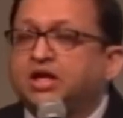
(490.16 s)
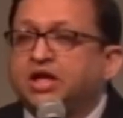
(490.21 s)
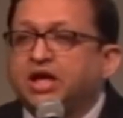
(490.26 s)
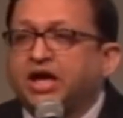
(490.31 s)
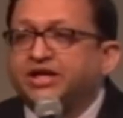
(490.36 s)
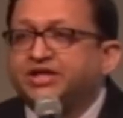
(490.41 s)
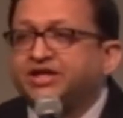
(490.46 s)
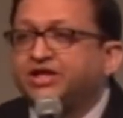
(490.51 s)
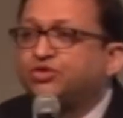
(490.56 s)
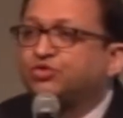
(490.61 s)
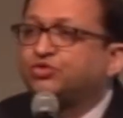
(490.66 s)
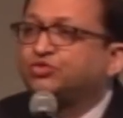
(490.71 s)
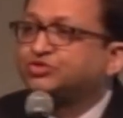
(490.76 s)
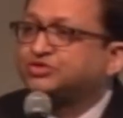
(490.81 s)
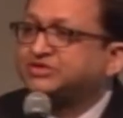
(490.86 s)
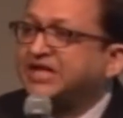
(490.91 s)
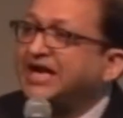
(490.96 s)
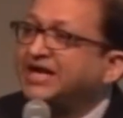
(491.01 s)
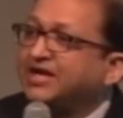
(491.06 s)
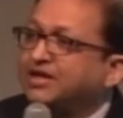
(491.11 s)
you to
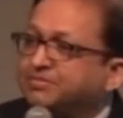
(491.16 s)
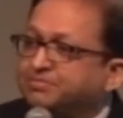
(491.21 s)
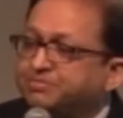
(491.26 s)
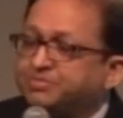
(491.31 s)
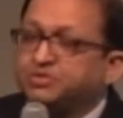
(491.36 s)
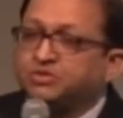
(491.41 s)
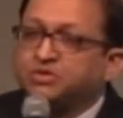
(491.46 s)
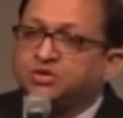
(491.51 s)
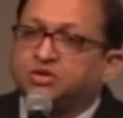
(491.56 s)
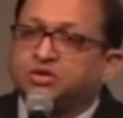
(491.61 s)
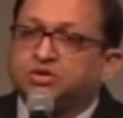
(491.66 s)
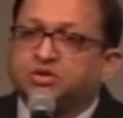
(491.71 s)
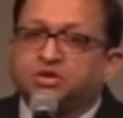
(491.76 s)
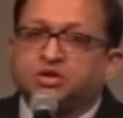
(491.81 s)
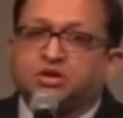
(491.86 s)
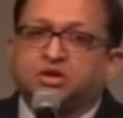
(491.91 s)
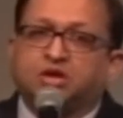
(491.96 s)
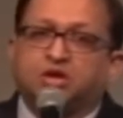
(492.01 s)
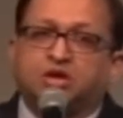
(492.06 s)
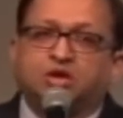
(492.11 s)
stand up
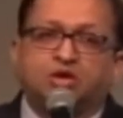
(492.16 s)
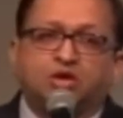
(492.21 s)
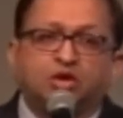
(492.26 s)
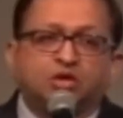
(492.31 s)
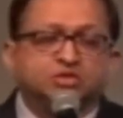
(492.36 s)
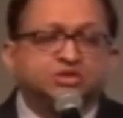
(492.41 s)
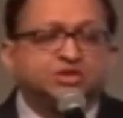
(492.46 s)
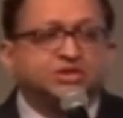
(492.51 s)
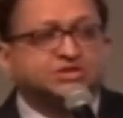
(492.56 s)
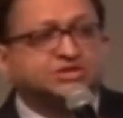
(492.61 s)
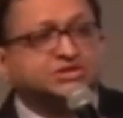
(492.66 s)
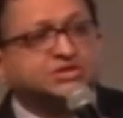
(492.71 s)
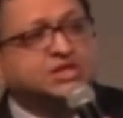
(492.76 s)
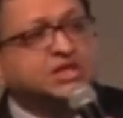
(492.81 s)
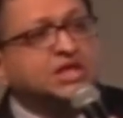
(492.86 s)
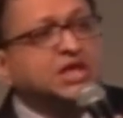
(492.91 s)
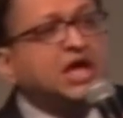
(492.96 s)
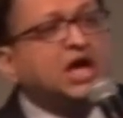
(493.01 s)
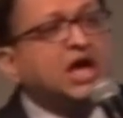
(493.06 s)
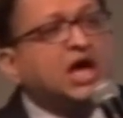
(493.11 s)
on this.
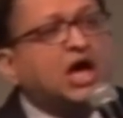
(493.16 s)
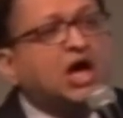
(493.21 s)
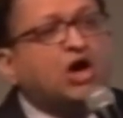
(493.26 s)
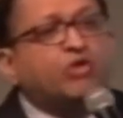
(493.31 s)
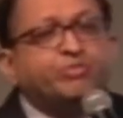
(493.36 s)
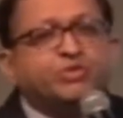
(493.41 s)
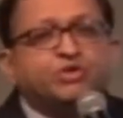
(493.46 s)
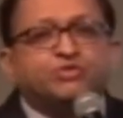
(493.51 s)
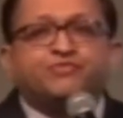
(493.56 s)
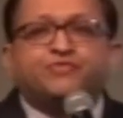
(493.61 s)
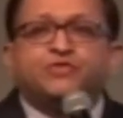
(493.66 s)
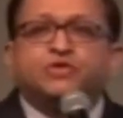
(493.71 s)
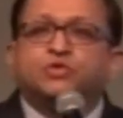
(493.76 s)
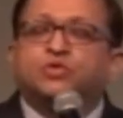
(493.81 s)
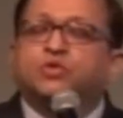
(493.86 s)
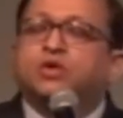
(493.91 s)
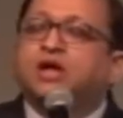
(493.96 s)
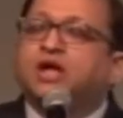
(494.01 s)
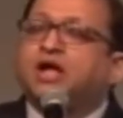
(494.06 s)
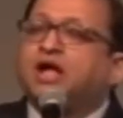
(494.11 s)
How many of
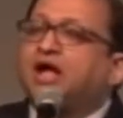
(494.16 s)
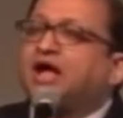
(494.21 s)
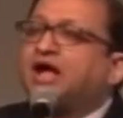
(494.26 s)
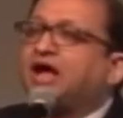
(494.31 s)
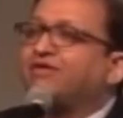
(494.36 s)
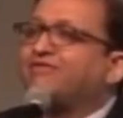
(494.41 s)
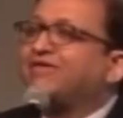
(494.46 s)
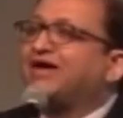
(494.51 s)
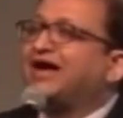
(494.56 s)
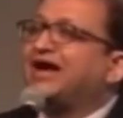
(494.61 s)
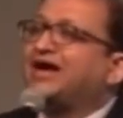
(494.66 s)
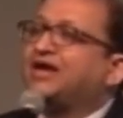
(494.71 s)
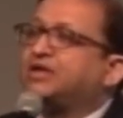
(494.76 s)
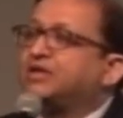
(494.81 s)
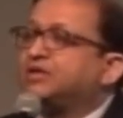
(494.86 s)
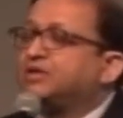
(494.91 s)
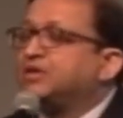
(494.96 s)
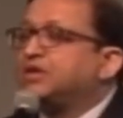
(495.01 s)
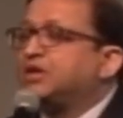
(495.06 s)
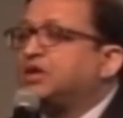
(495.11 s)
you have had
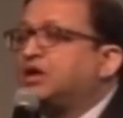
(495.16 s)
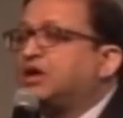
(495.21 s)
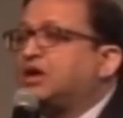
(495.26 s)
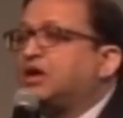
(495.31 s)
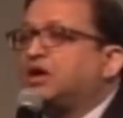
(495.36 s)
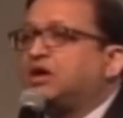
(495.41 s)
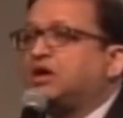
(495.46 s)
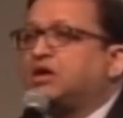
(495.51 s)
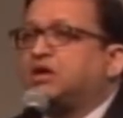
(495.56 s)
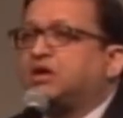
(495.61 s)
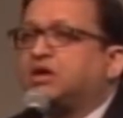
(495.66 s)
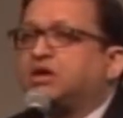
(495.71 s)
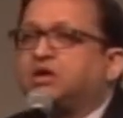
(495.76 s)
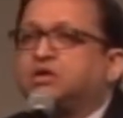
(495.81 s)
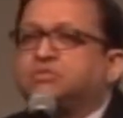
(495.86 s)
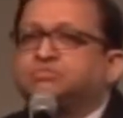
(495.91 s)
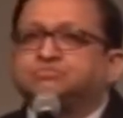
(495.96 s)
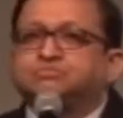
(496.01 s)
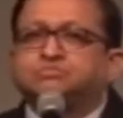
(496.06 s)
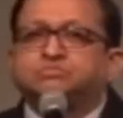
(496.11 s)

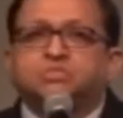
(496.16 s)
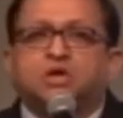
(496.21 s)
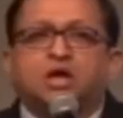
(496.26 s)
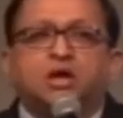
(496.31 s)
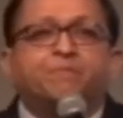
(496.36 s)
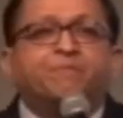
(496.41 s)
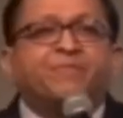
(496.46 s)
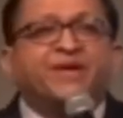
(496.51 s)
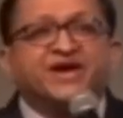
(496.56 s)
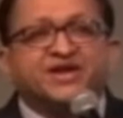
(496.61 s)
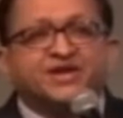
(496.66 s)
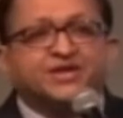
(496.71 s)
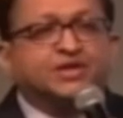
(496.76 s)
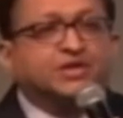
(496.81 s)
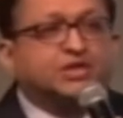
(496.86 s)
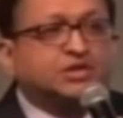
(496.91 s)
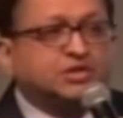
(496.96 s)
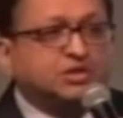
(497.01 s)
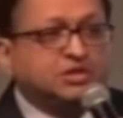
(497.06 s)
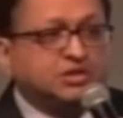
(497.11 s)
a parent